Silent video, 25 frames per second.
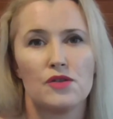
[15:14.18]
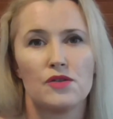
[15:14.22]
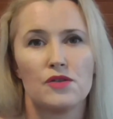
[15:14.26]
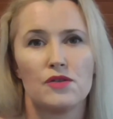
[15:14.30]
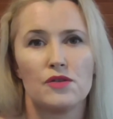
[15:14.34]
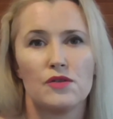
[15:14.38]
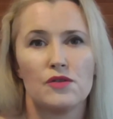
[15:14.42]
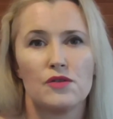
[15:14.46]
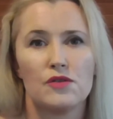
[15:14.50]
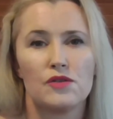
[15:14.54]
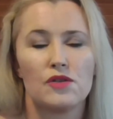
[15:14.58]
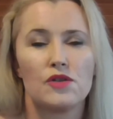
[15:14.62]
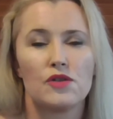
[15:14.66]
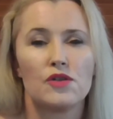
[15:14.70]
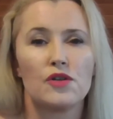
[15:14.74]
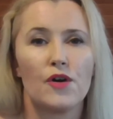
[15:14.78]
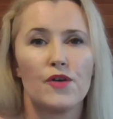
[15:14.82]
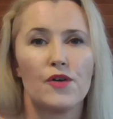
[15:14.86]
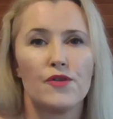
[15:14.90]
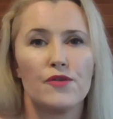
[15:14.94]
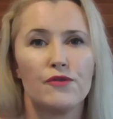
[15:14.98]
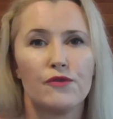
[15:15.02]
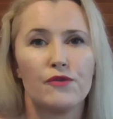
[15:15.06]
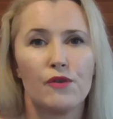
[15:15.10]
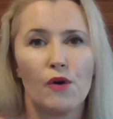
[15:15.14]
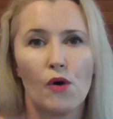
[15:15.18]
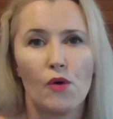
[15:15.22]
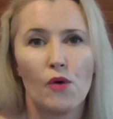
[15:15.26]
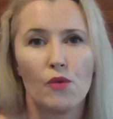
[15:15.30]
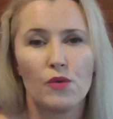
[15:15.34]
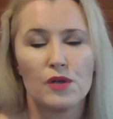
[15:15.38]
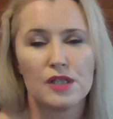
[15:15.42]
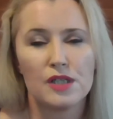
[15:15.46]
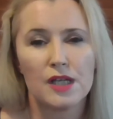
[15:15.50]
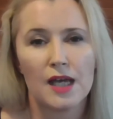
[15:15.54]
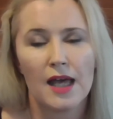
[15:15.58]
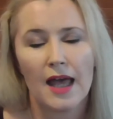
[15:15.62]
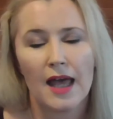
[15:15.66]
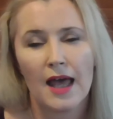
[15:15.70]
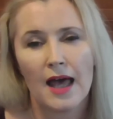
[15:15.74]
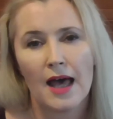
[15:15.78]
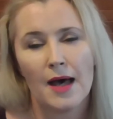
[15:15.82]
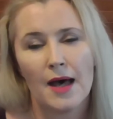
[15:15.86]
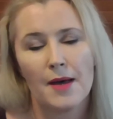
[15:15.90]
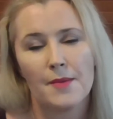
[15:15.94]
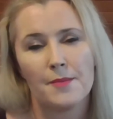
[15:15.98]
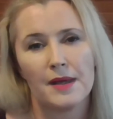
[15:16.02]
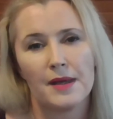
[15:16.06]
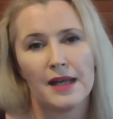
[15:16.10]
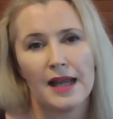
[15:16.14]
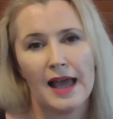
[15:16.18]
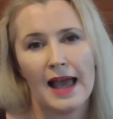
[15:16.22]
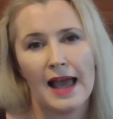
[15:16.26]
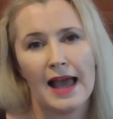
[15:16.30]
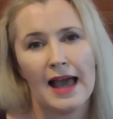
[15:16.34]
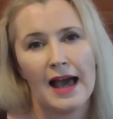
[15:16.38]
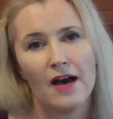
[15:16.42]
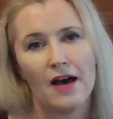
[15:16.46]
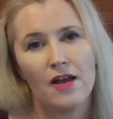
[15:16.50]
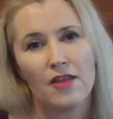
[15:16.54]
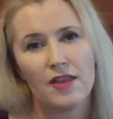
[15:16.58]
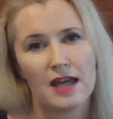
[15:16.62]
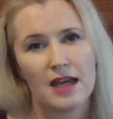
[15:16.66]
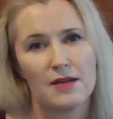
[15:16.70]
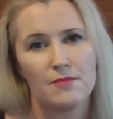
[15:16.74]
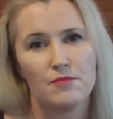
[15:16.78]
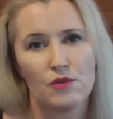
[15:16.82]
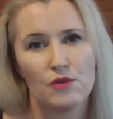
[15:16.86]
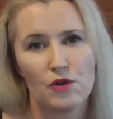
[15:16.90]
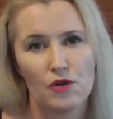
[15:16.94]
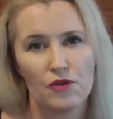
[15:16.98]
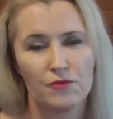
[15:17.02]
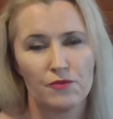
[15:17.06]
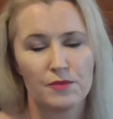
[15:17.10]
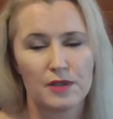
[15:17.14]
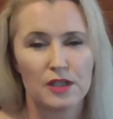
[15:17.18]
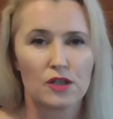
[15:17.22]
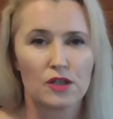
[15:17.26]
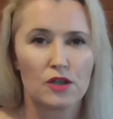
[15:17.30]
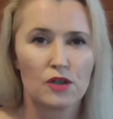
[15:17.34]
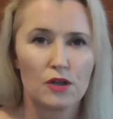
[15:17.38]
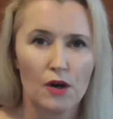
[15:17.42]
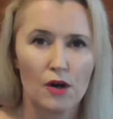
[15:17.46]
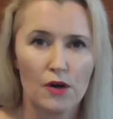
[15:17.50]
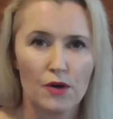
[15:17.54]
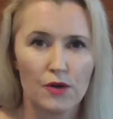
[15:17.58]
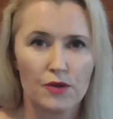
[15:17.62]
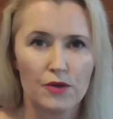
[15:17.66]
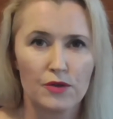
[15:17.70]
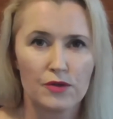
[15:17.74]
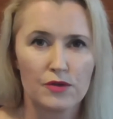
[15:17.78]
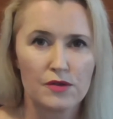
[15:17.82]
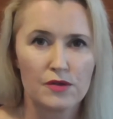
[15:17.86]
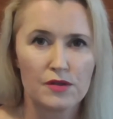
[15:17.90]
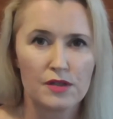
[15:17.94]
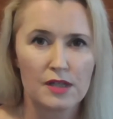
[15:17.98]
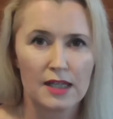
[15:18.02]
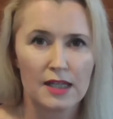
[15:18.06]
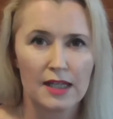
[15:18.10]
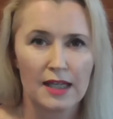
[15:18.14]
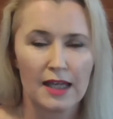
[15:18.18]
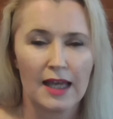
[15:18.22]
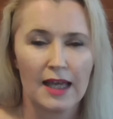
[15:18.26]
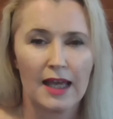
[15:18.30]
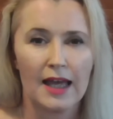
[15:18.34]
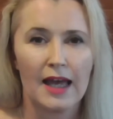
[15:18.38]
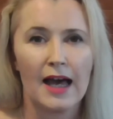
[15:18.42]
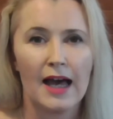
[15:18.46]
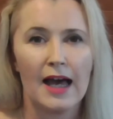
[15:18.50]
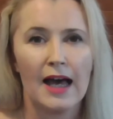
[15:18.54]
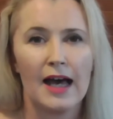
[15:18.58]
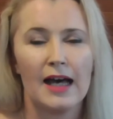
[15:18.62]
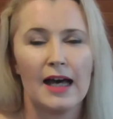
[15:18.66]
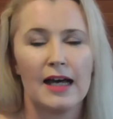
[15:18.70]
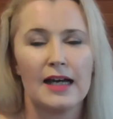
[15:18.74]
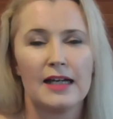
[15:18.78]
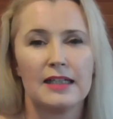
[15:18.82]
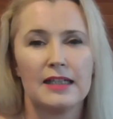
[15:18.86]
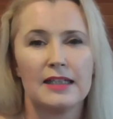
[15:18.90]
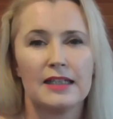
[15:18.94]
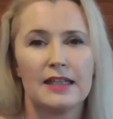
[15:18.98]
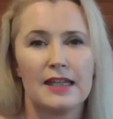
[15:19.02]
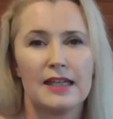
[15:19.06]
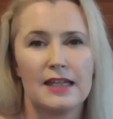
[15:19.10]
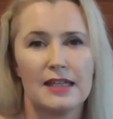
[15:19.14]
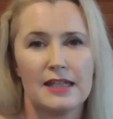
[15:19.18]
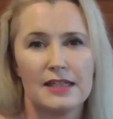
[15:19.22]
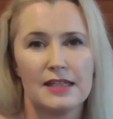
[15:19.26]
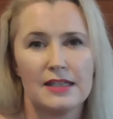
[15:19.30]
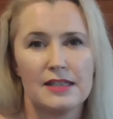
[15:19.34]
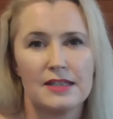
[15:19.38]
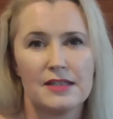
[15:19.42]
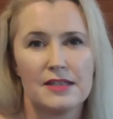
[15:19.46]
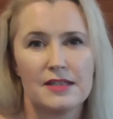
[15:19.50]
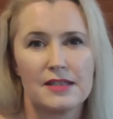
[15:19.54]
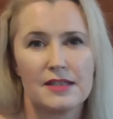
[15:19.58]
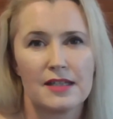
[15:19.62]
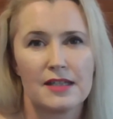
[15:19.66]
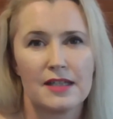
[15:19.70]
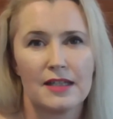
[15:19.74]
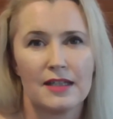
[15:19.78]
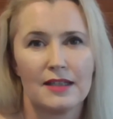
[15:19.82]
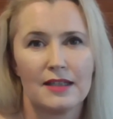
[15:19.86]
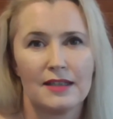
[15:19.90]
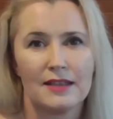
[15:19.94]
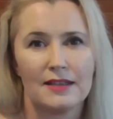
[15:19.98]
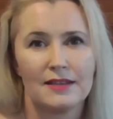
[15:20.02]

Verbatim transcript: to, to go forward. But how that movement goes uh, is